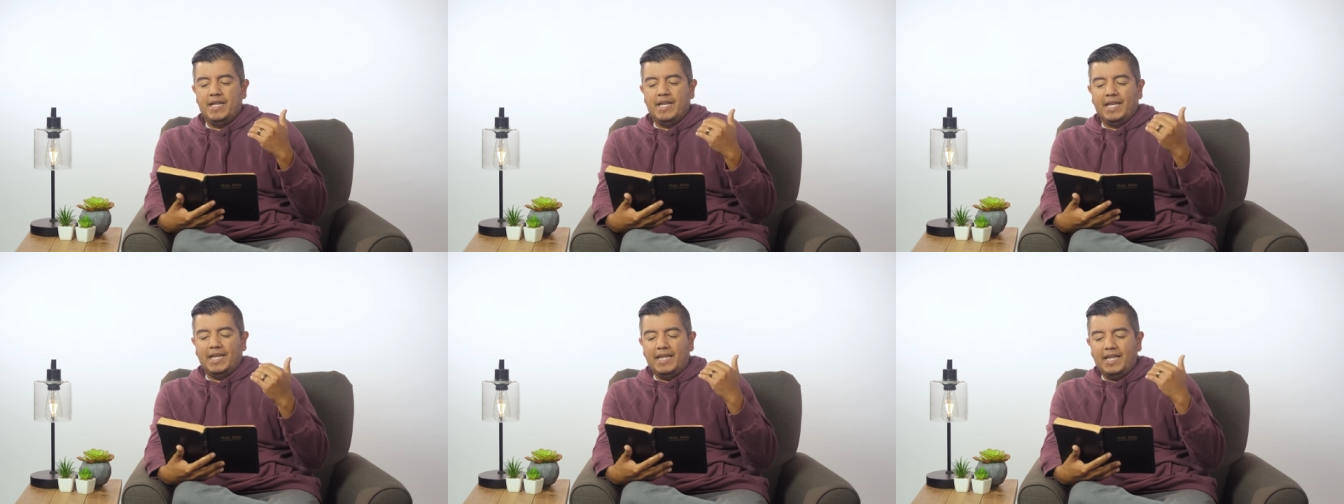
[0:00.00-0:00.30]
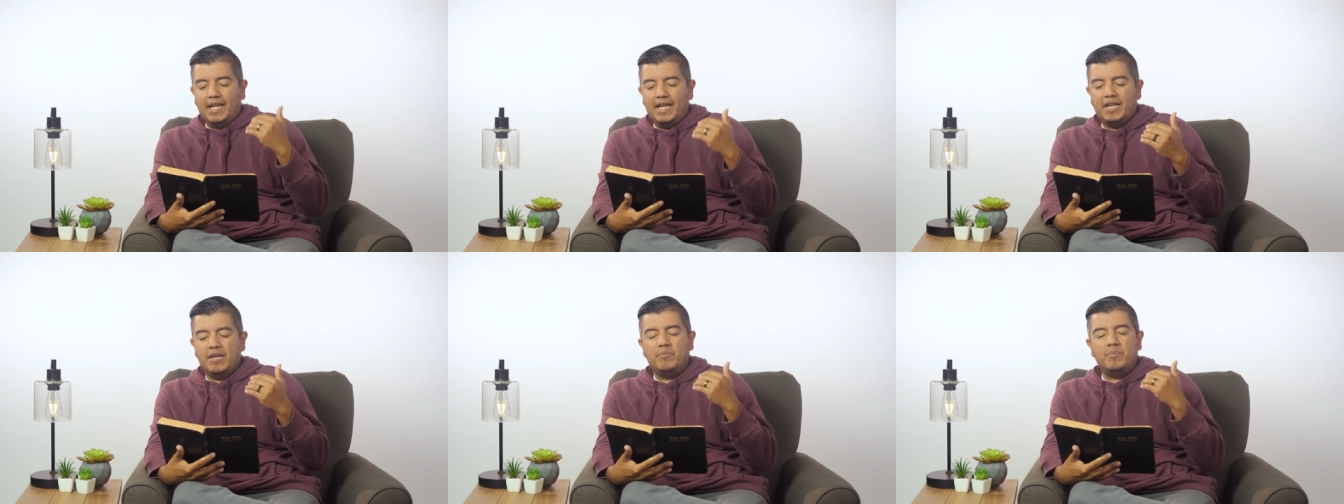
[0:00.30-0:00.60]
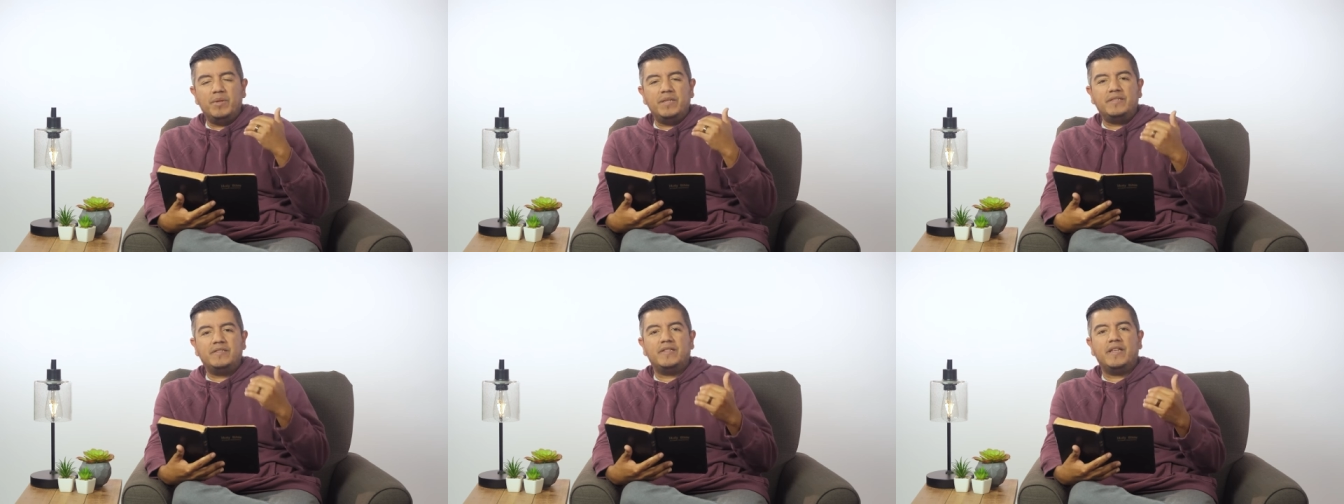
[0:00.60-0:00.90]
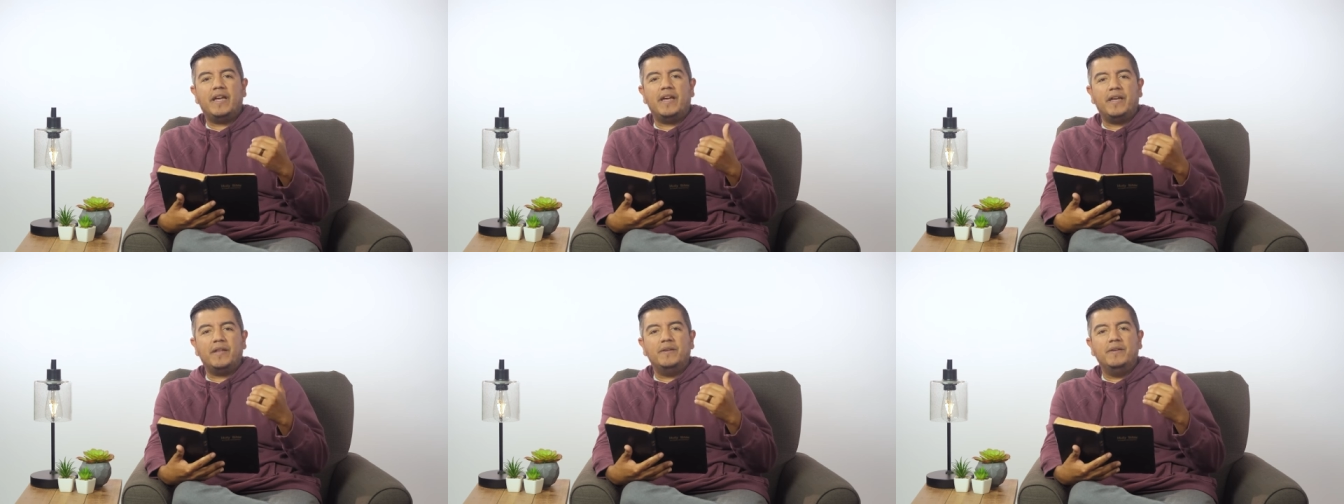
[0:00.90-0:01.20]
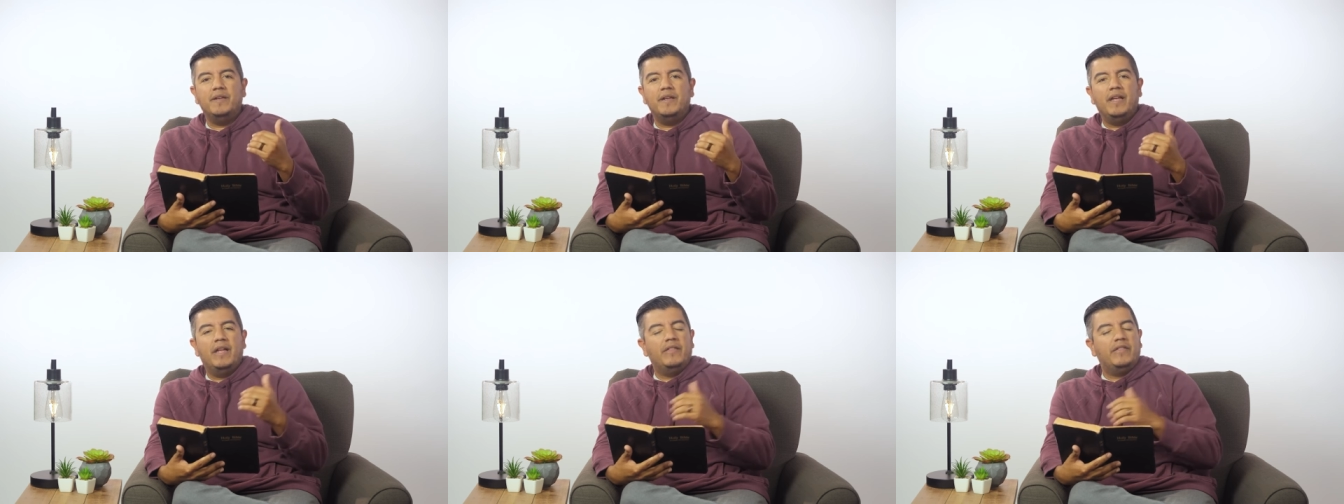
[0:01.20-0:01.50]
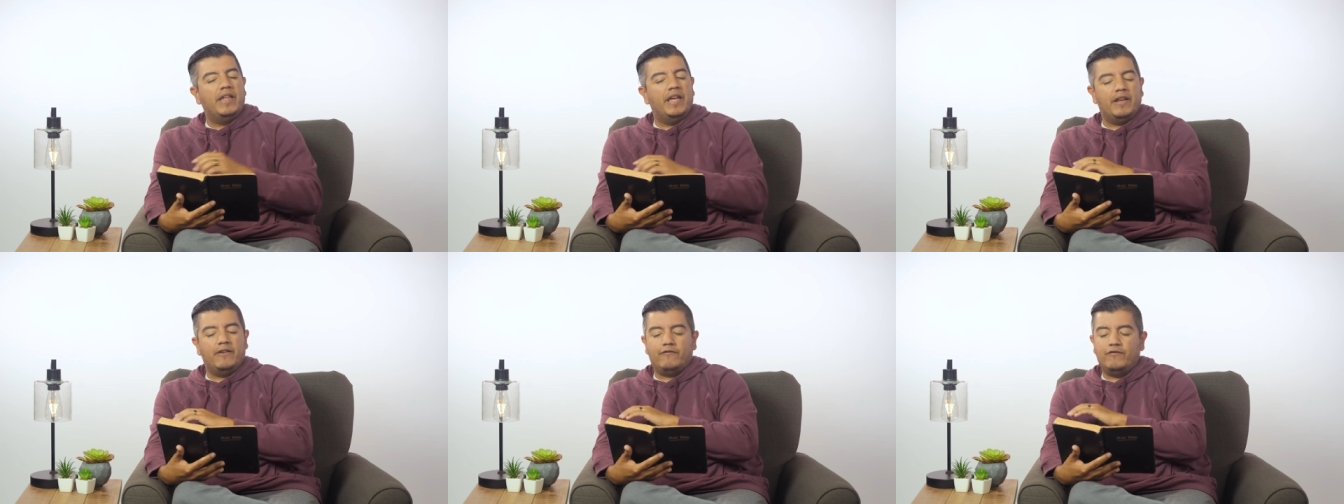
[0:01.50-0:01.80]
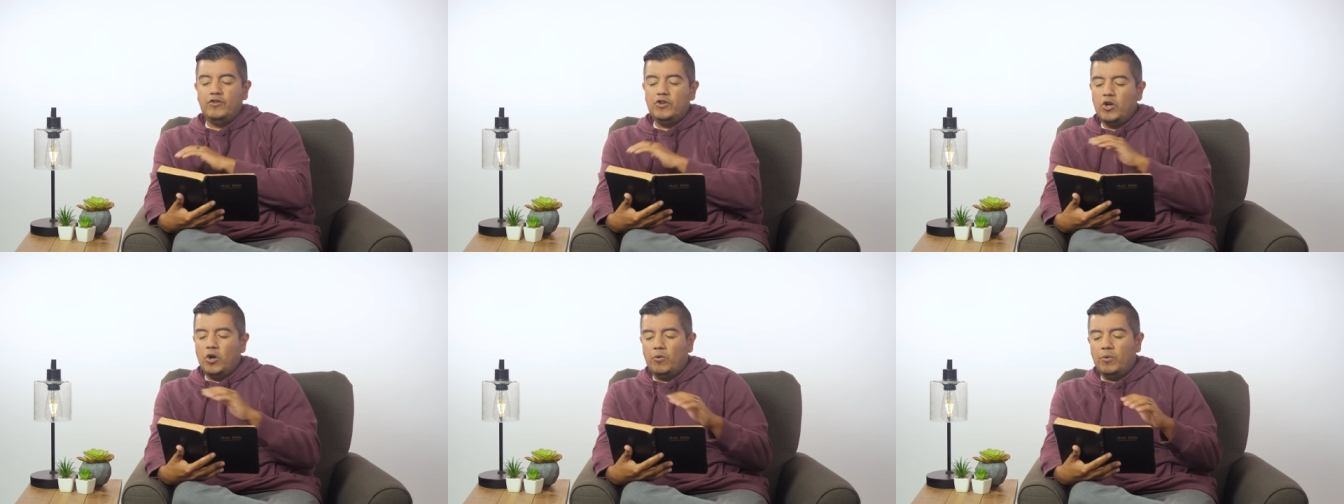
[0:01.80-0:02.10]
Let it be said that if
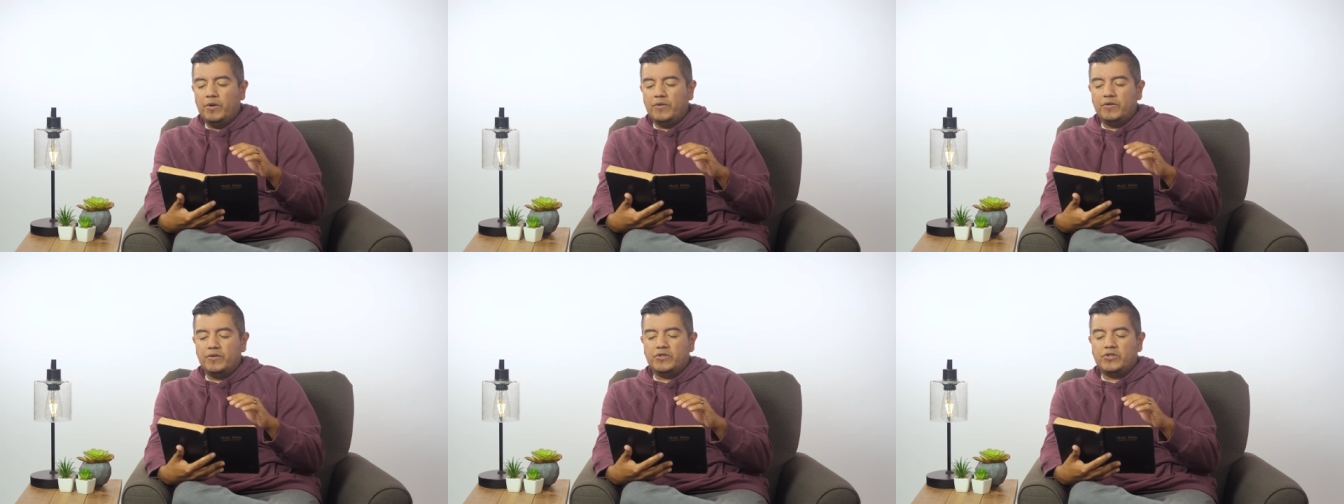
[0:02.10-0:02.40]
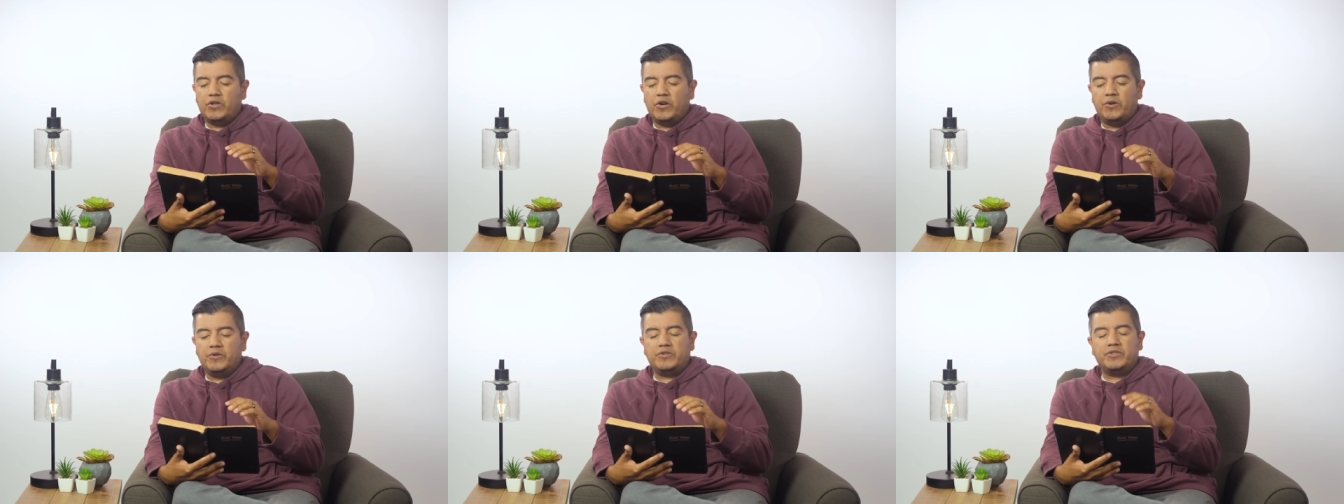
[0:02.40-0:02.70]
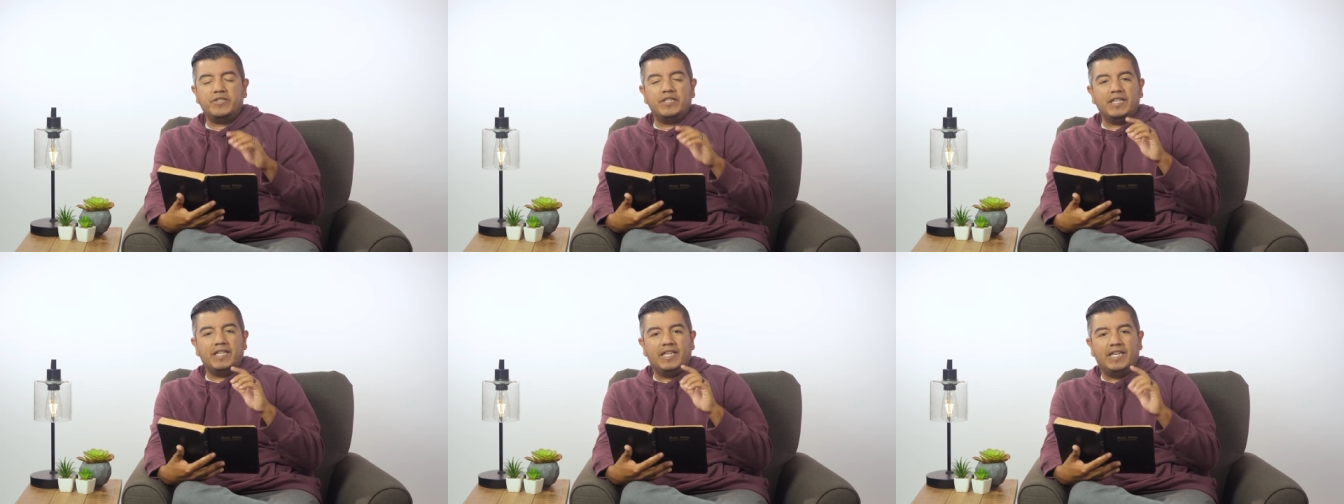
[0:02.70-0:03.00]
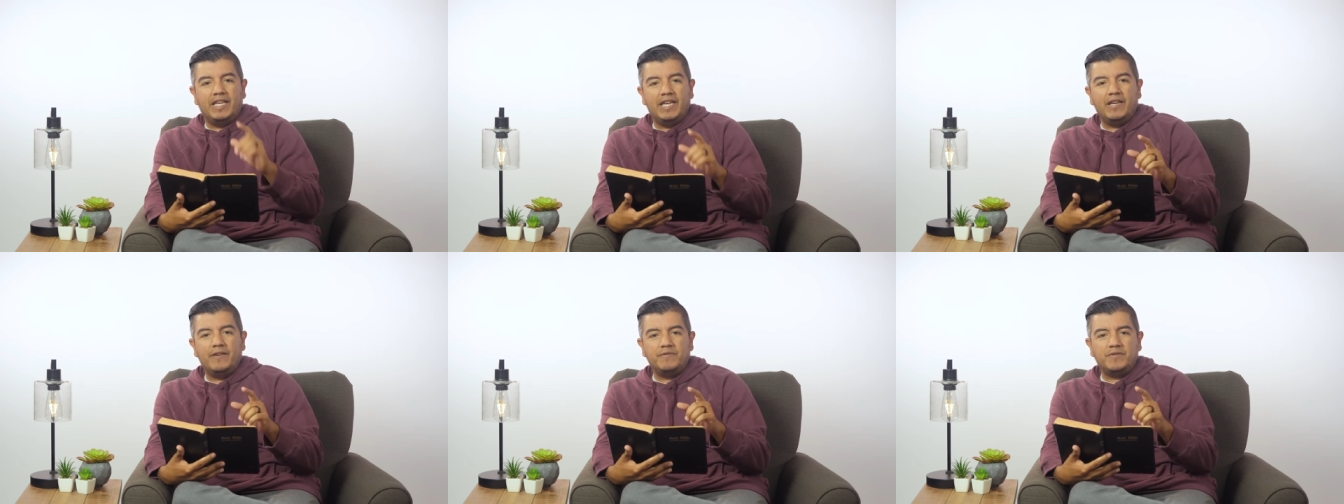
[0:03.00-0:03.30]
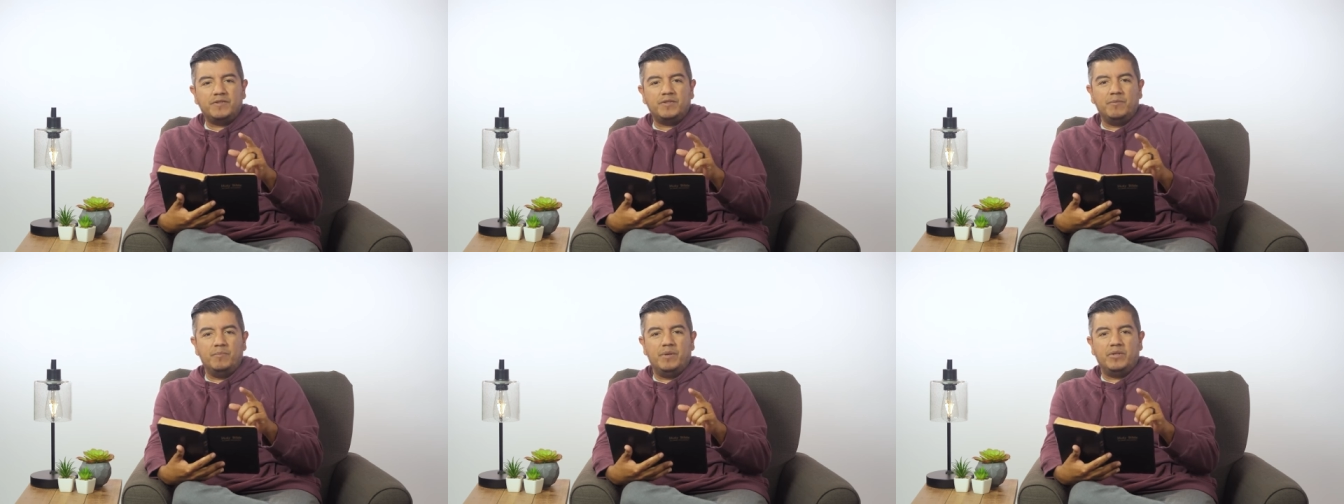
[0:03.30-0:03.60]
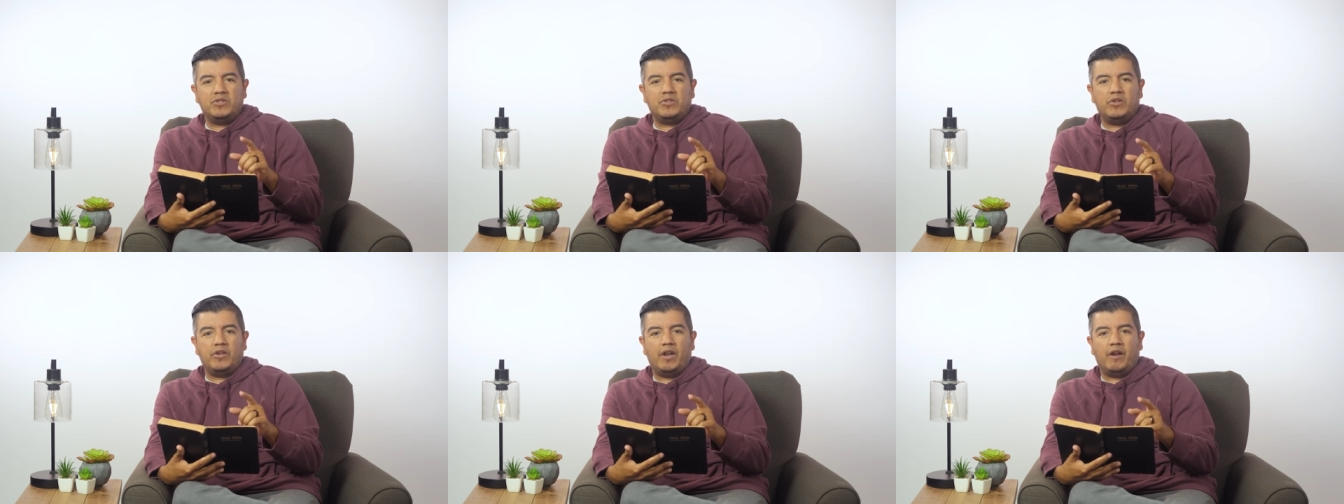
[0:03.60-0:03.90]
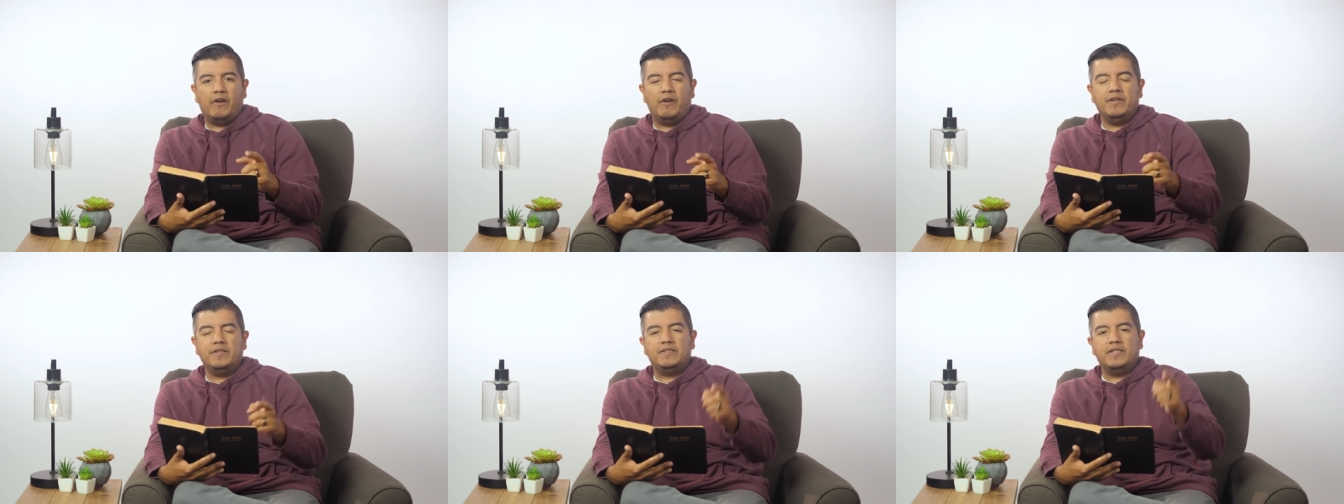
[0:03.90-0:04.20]
no other church gives to
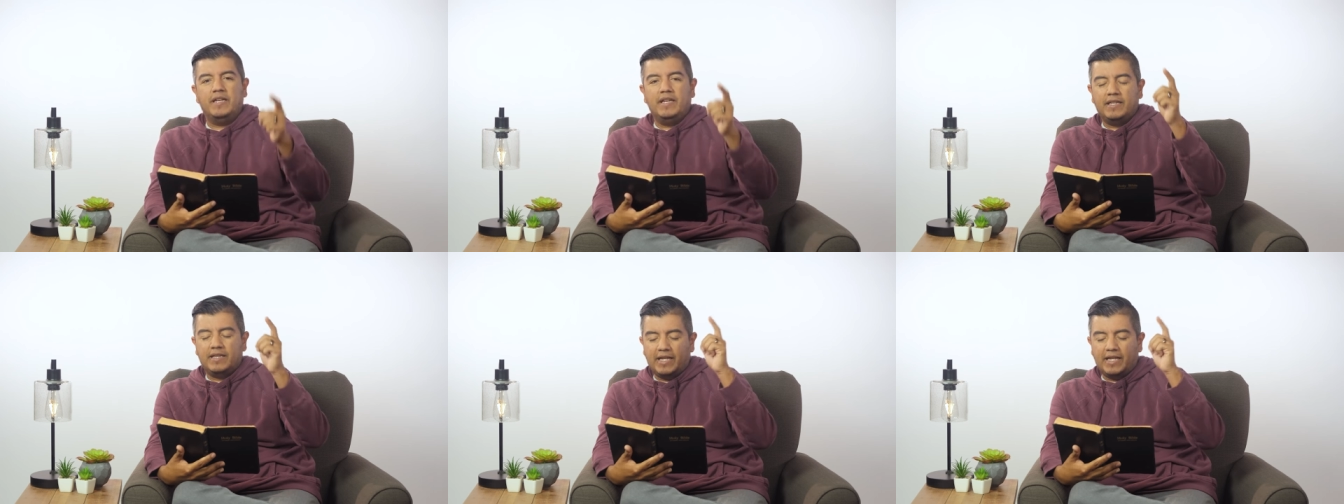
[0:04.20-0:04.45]
missionaries,